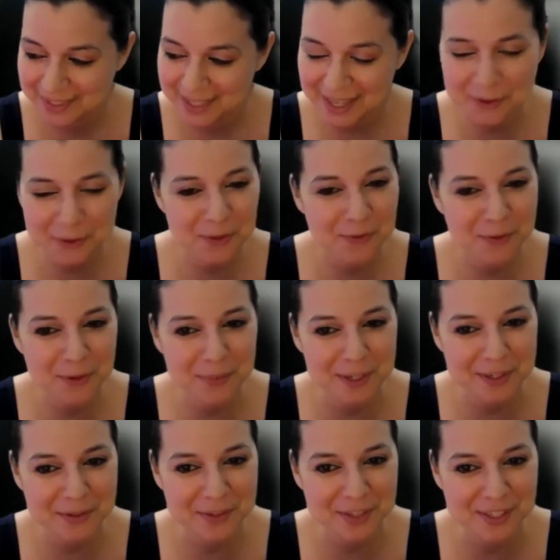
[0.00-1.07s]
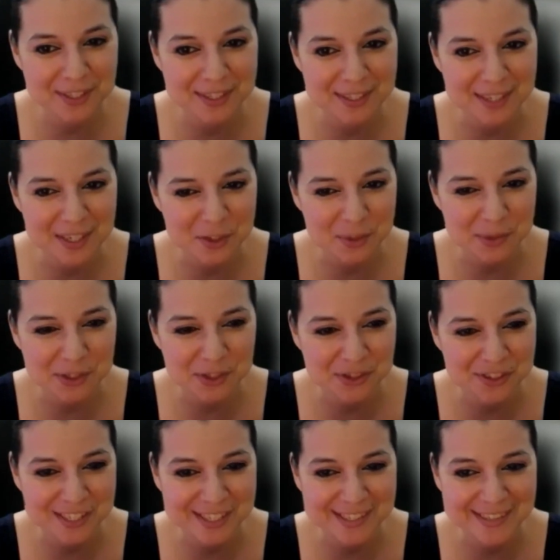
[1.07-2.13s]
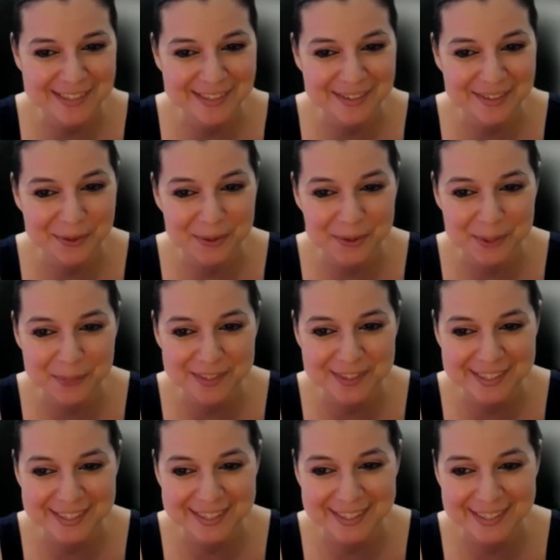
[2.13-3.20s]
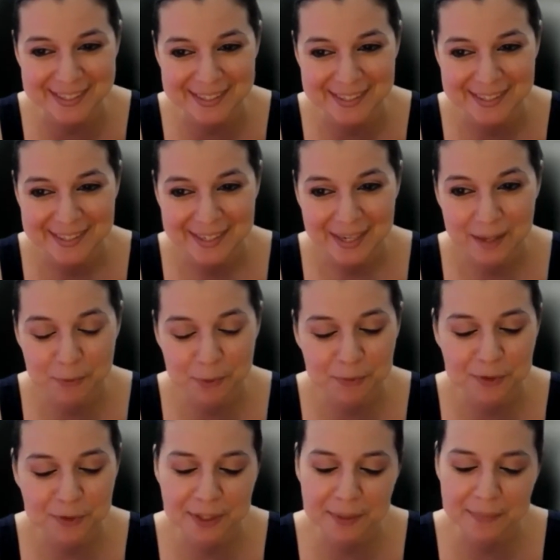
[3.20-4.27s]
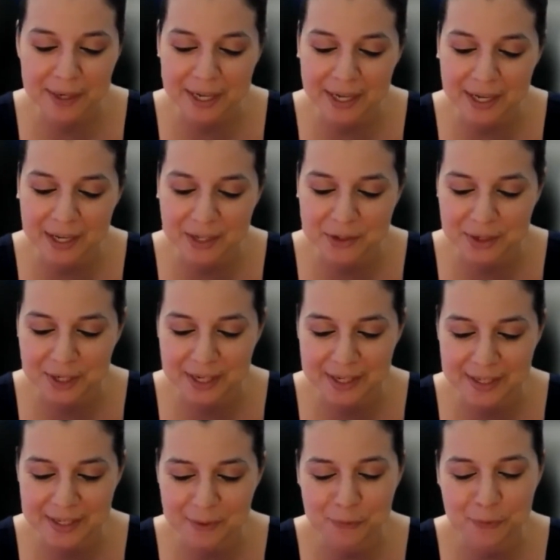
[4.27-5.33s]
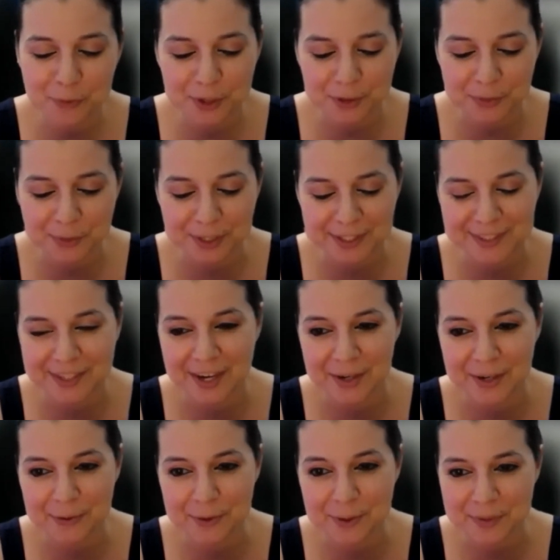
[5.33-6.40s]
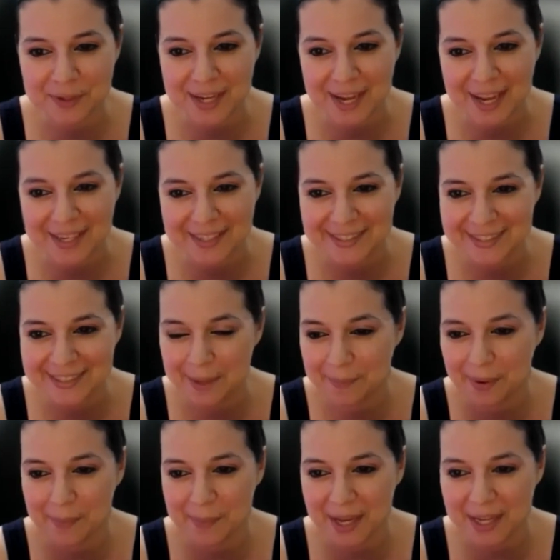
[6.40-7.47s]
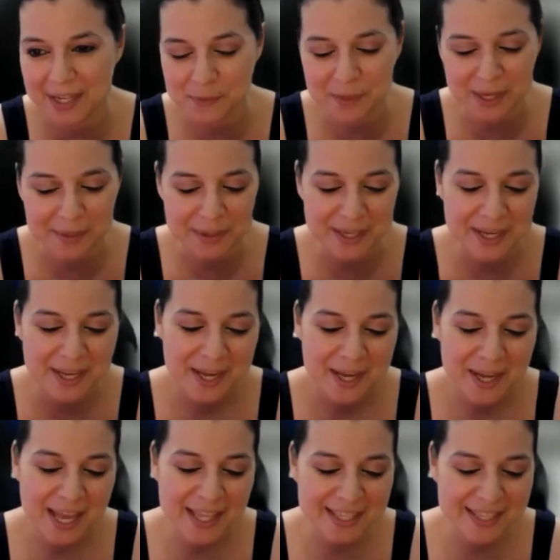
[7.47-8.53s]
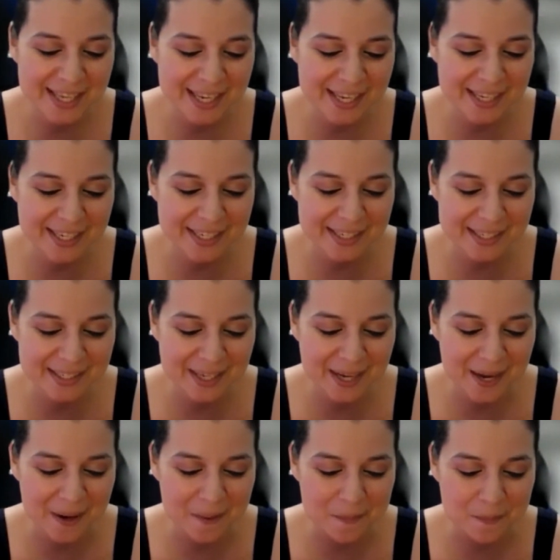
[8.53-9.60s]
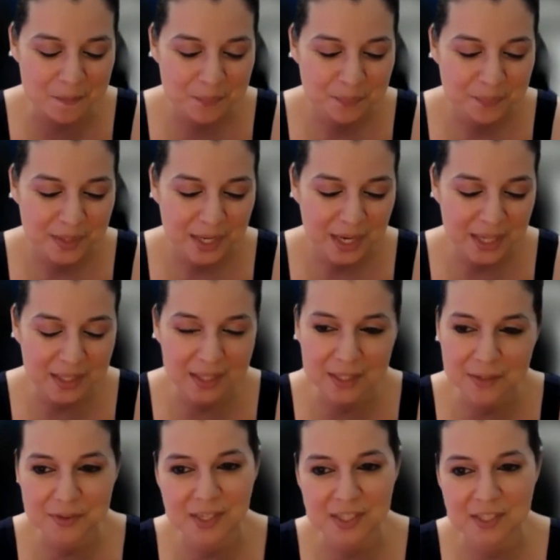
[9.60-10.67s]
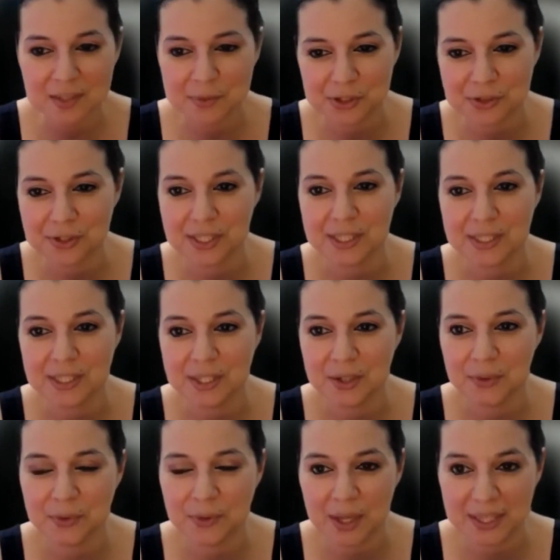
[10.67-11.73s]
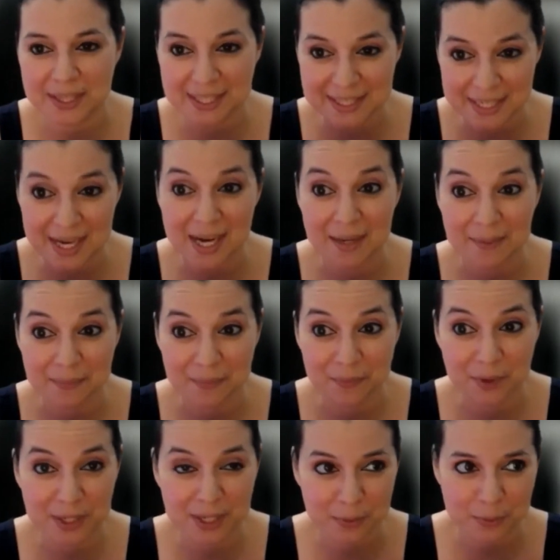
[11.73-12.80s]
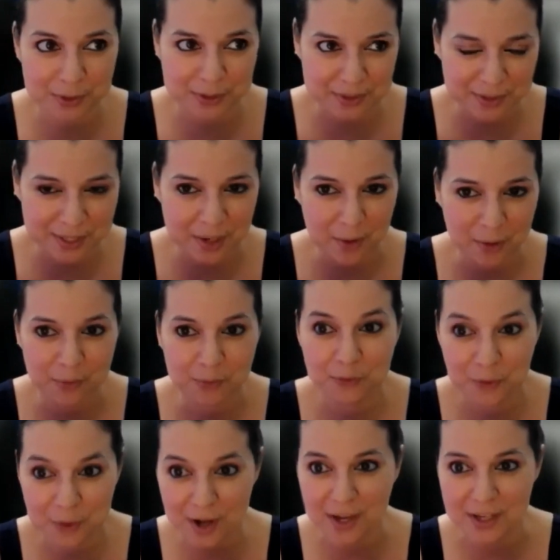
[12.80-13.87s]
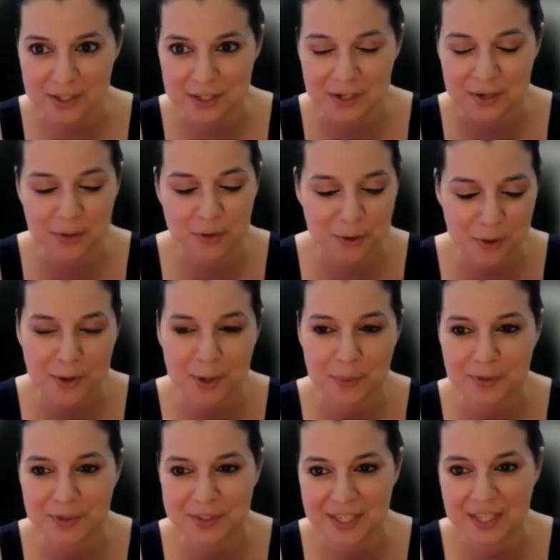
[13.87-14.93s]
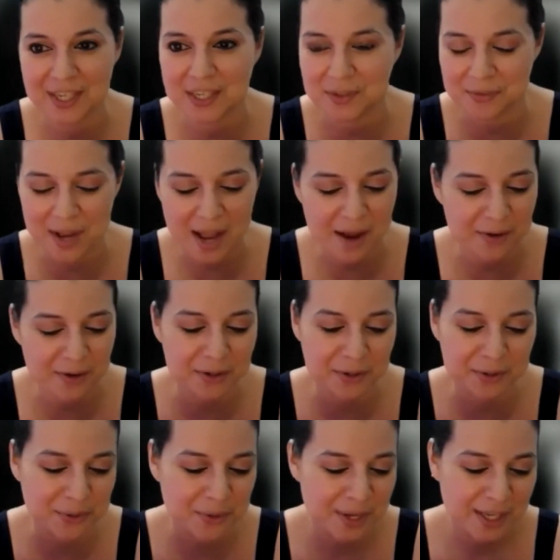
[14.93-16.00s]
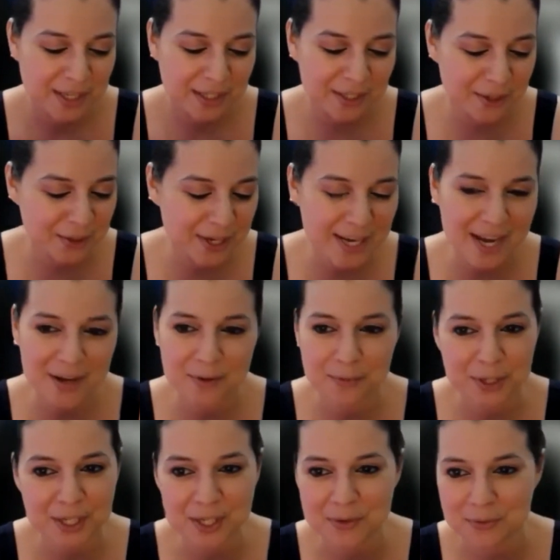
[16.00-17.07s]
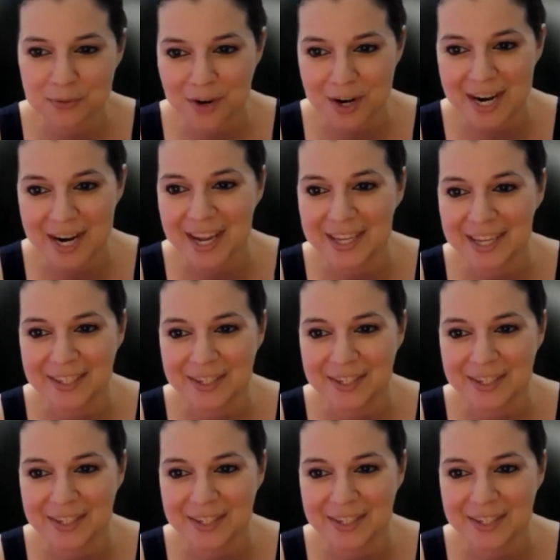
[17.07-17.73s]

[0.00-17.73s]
I don't know if everybody ever sees Sesame Street growing up as a kid. I'm revealing my age, right? I'm forty-three. So I grew up in the eighties. I'm, I'm an eighties baby. And the thing is, um, I love Sesame Street, you know, at the time when it was, you know, for us, you know, growing up as kids, value, learning how to read, write,